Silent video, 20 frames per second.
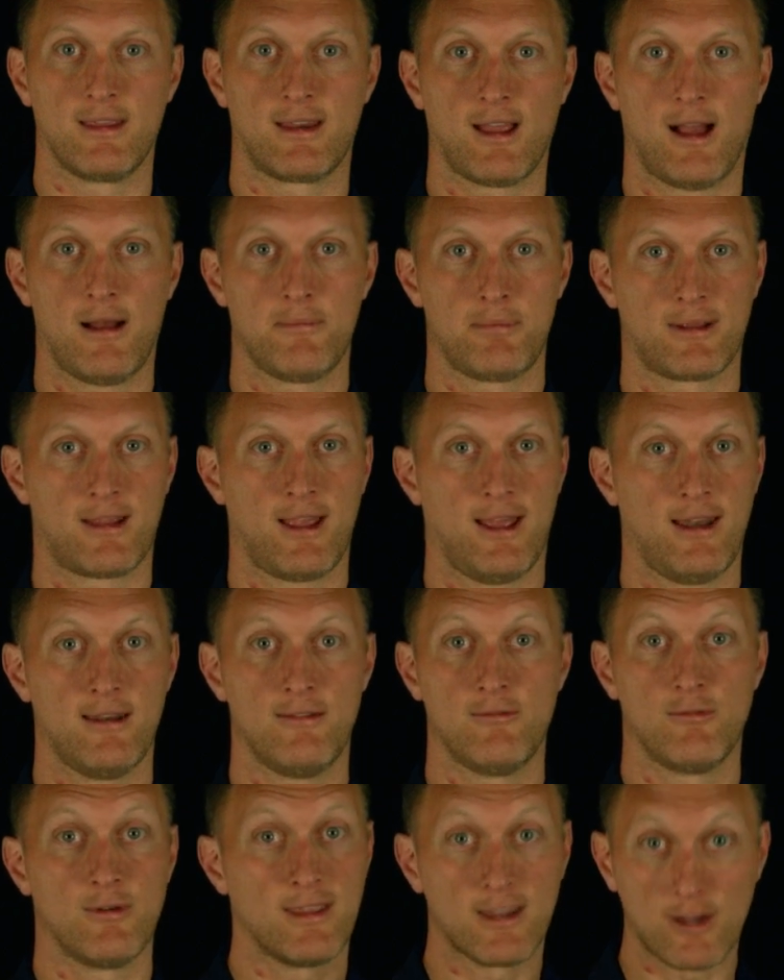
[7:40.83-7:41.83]
complicated
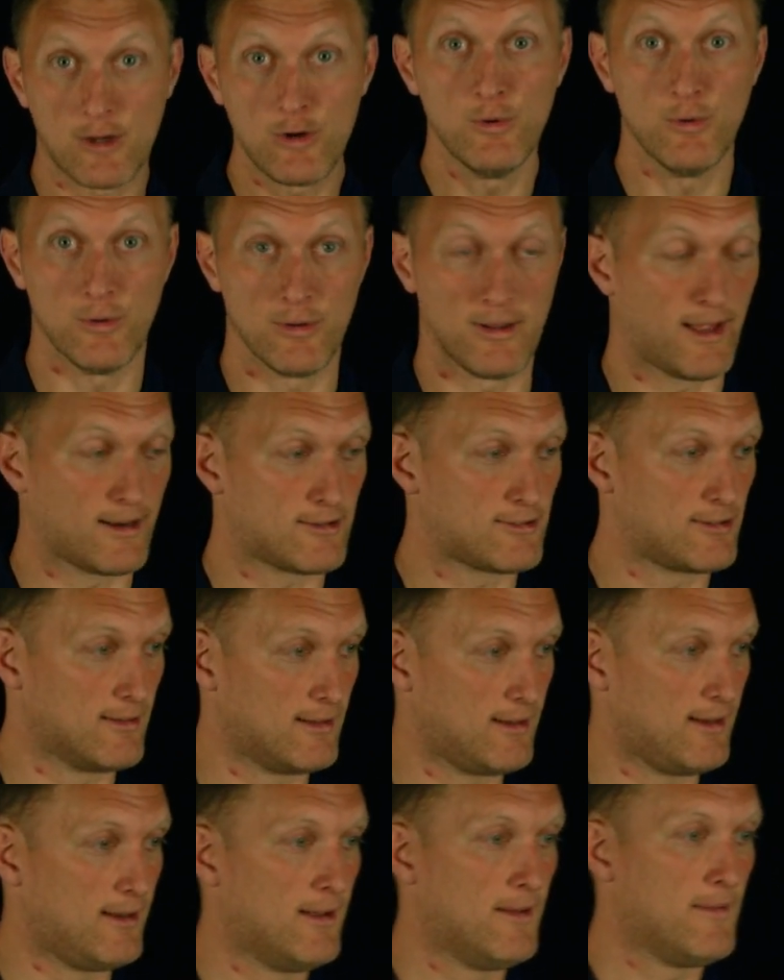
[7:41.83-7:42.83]
and really cool
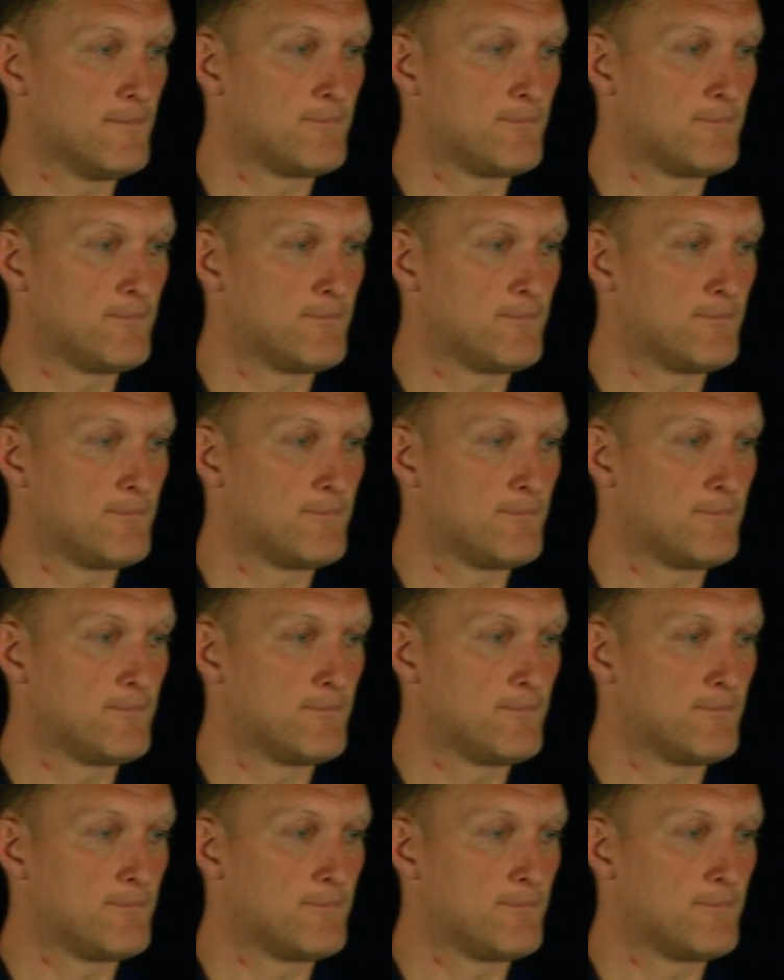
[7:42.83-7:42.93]
actually.